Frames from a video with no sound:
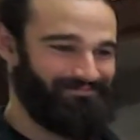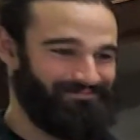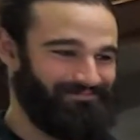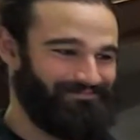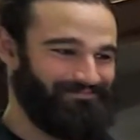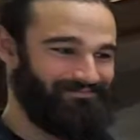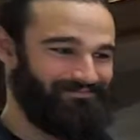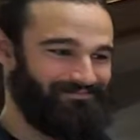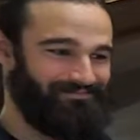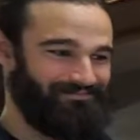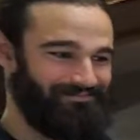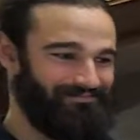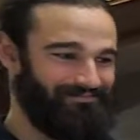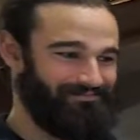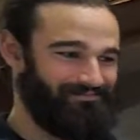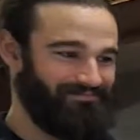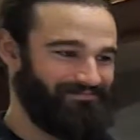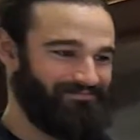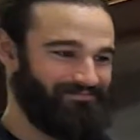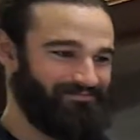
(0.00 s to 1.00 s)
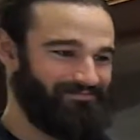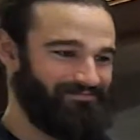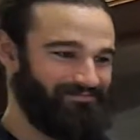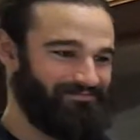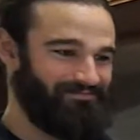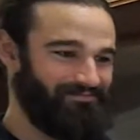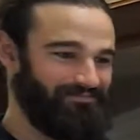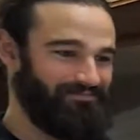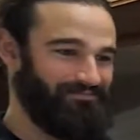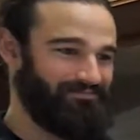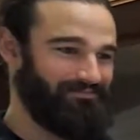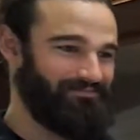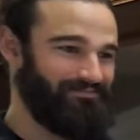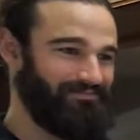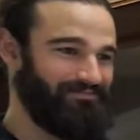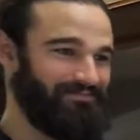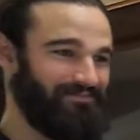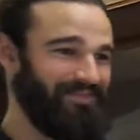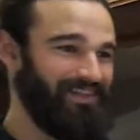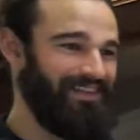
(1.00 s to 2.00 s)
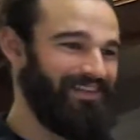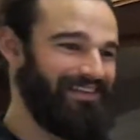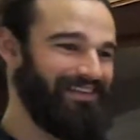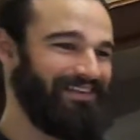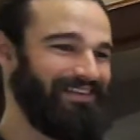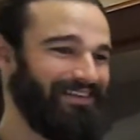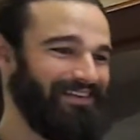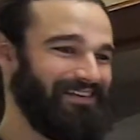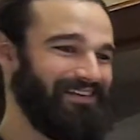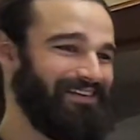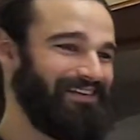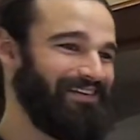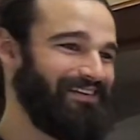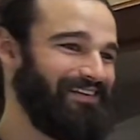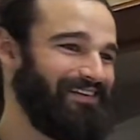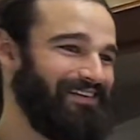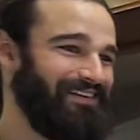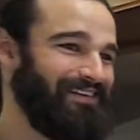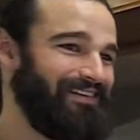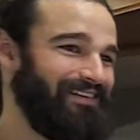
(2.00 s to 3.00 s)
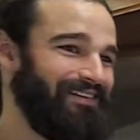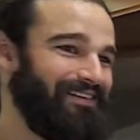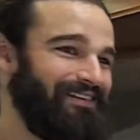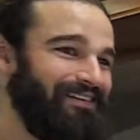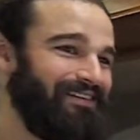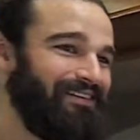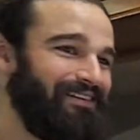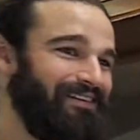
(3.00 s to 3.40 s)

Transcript: This person isn't speaking.